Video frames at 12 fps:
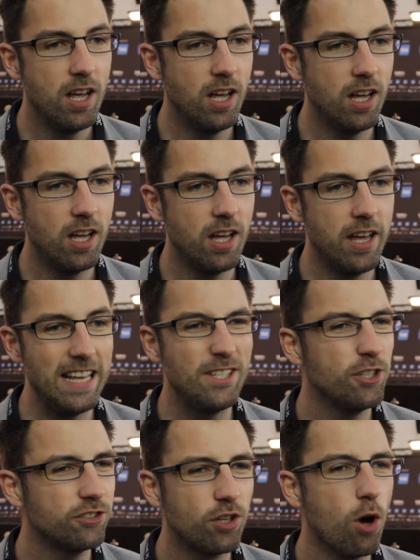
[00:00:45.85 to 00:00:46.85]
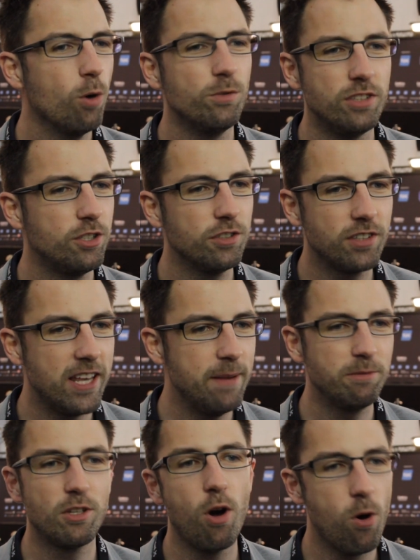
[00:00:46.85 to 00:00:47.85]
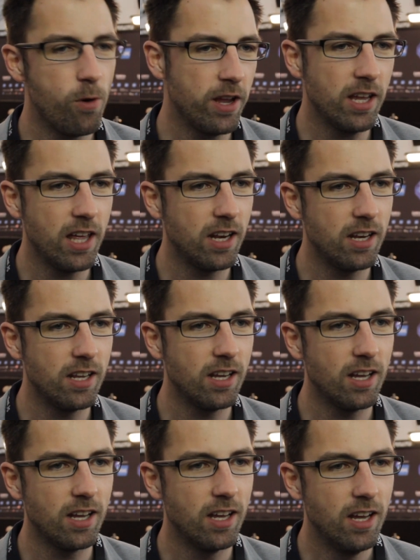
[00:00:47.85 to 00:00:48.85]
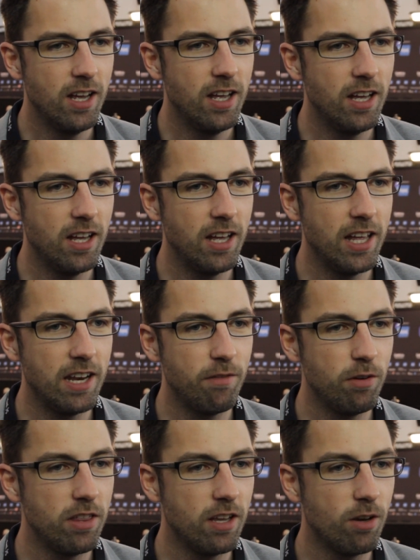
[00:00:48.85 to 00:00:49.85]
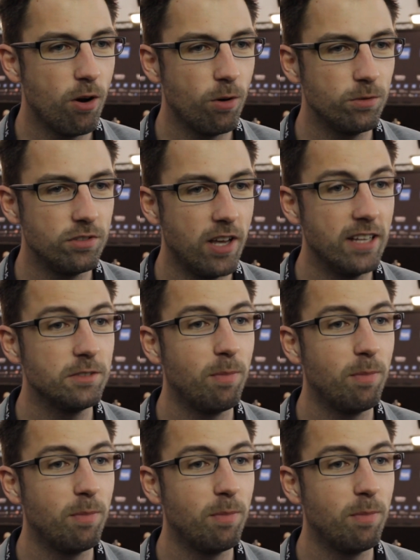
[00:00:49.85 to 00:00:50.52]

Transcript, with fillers: Uh, it just goes, it just keeps going and, uh, uh and everything goes as